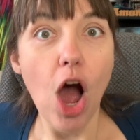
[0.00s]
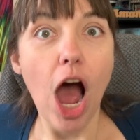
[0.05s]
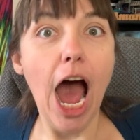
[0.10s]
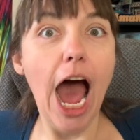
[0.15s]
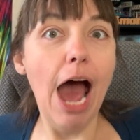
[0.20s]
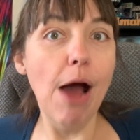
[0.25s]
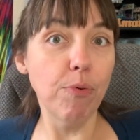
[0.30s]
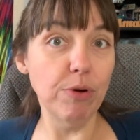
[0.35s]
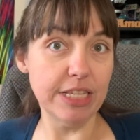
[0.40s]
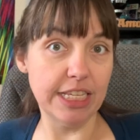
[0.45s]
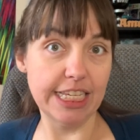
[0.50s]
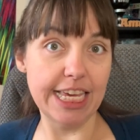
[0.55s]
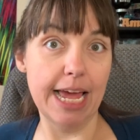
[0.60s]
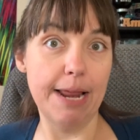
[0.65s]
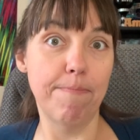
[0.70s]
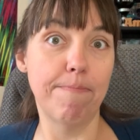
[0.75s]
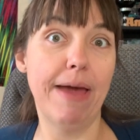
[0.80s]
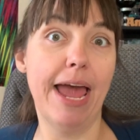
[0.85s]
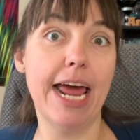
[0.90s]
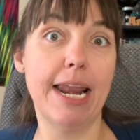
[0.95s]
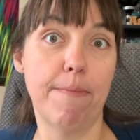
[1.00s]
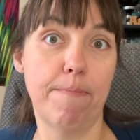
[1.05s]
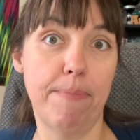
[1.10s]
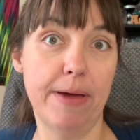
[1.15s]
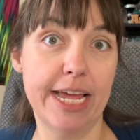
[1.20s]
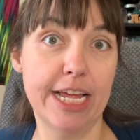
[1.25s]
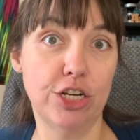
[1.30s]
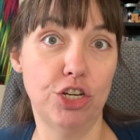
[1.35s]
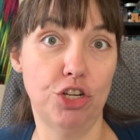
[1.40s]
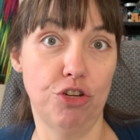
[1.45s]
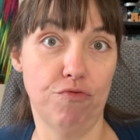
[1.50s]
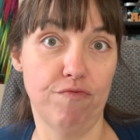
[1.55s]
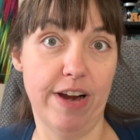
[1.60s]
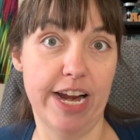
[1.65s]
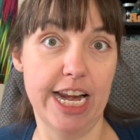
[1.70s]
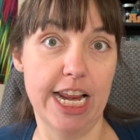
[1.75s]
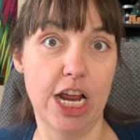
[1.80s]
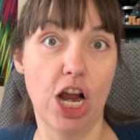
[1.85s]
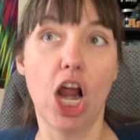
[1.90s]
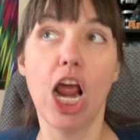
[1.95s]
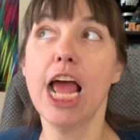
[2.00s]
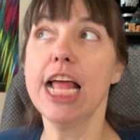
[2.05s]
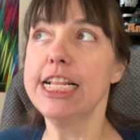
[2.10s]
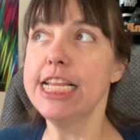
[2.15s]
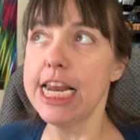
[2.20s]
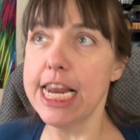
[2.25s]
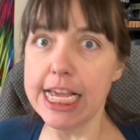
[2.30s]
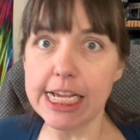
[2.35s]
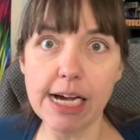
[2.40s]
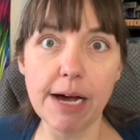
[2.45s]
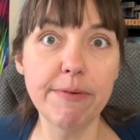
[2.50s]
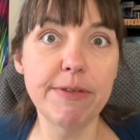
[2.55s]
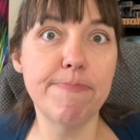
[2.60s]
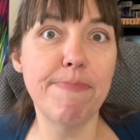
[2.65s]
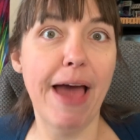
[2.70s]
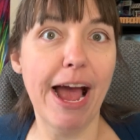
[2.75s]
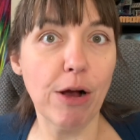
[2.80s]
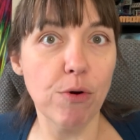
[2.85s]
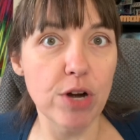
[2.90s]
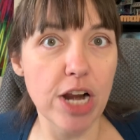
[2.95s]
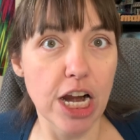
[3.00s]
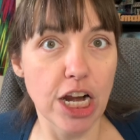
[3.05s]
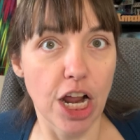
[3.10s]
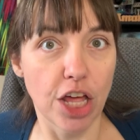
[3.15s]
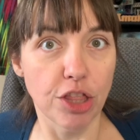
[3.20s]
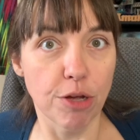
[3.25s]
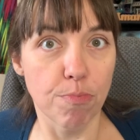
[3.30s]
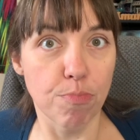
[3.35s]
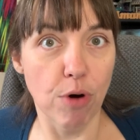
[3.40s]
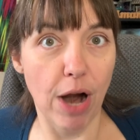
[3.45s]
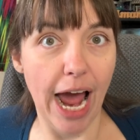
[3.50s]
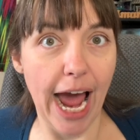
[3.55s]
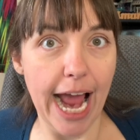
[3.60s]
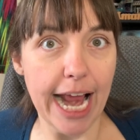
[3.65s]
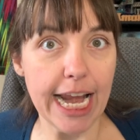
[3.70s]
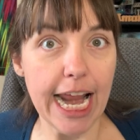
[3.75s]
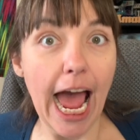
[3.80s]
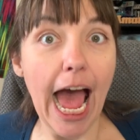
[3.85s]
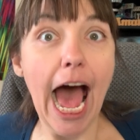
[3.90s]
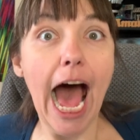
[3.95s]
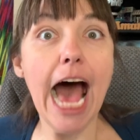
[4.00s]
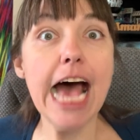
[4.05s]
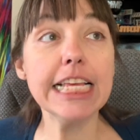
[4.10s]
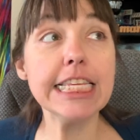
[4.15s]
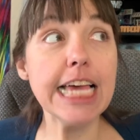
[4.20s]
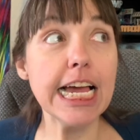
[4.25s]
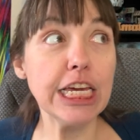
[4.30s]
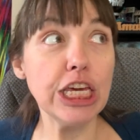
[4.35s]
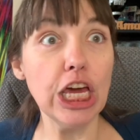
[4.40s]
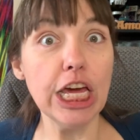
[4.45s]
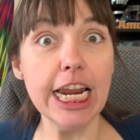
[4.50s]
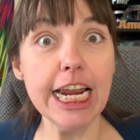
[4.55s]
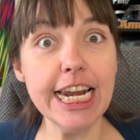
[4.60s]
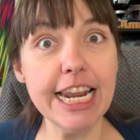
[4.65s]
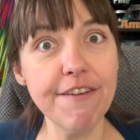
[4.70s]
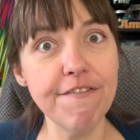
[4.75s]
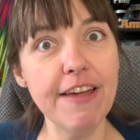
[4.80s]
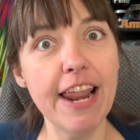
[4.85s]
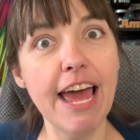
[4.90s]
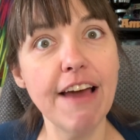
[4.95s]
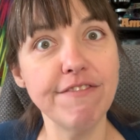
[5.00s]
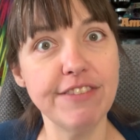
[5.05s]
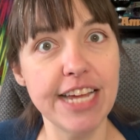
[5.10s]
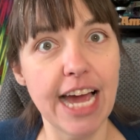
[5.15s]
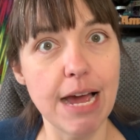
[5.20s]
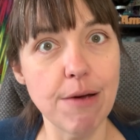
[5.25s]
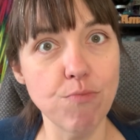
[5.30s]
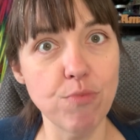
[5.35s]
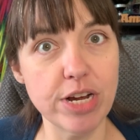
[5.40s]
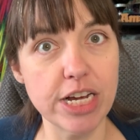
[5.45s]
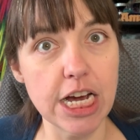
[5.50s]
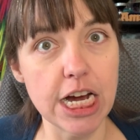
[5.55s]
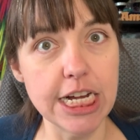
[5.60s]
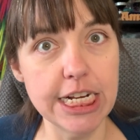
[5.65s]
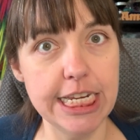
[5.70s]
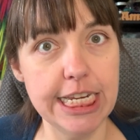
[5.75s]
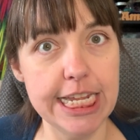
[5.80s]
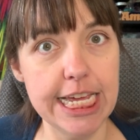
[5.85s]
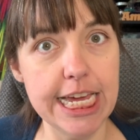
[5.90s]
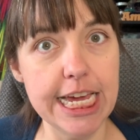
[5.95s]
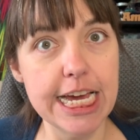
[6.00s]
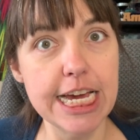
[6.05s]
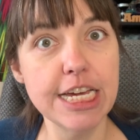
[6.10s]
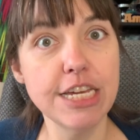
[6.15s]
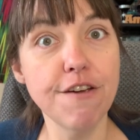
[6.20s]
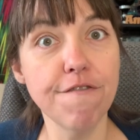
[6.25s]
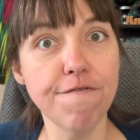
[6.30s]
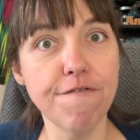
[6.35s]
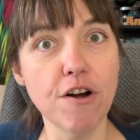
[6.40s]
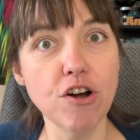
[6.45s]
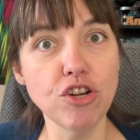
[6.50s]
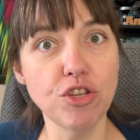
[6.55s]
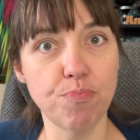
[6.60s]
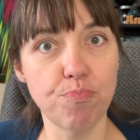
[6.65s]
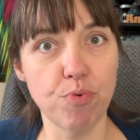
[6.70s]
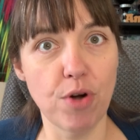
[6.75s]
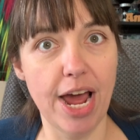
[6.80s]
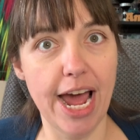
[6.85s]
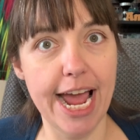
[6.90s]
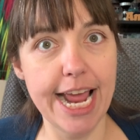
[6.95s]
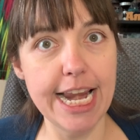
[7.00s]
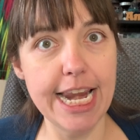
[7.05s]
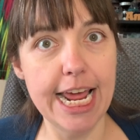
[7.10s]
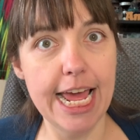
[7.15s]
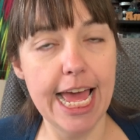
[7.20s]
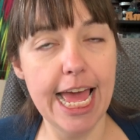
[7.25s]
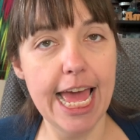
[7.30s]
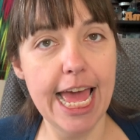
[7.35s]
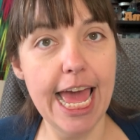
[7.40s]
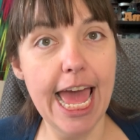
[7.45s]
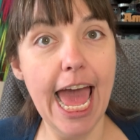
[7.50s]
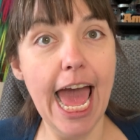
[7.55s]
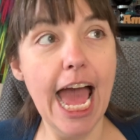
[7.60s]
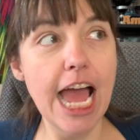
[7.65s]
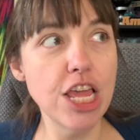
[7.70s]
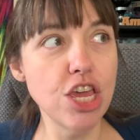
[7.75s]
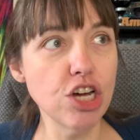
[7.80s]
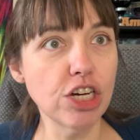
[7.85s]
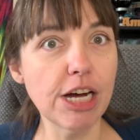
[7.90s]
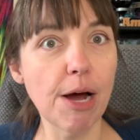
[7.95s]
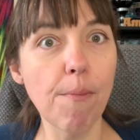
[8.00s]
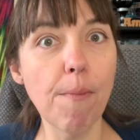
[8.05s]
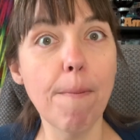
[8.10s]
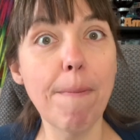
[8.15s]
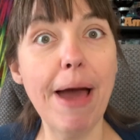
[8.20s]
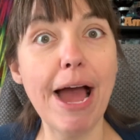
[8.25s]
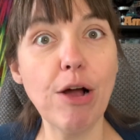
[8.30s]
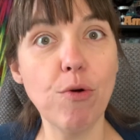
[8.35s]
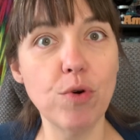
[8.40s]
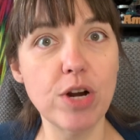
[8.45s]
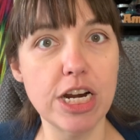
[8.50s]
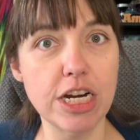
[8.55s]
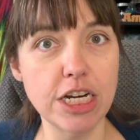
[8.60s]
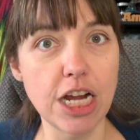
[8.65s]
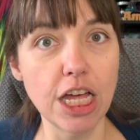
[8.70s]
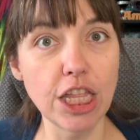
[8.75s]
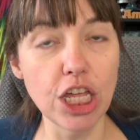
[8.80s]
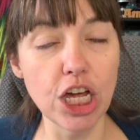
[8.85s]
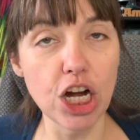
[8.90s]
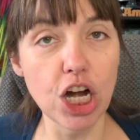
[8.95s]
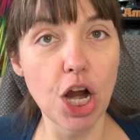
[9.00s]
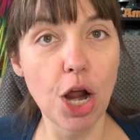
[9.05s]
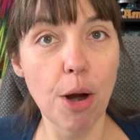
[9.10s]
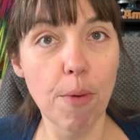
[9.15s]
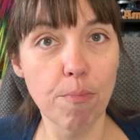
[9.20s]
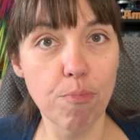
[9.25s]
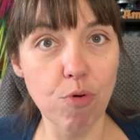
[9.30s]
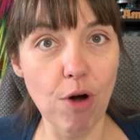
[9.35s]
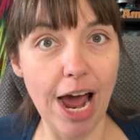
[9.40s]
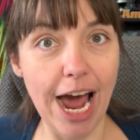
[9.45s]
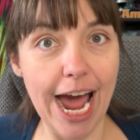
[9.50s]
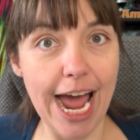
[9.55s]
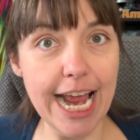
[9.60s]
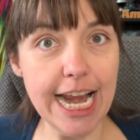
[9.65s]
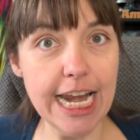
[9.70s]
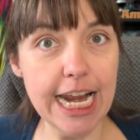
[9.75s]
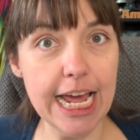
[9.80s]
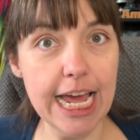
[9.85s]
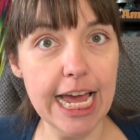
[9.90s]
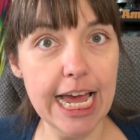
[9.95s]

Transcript: I was getting mad at Pandu right here. Then he comes back with another bride. I was like, you didn't even have time with Kunti, your first bride. And you come back with another bride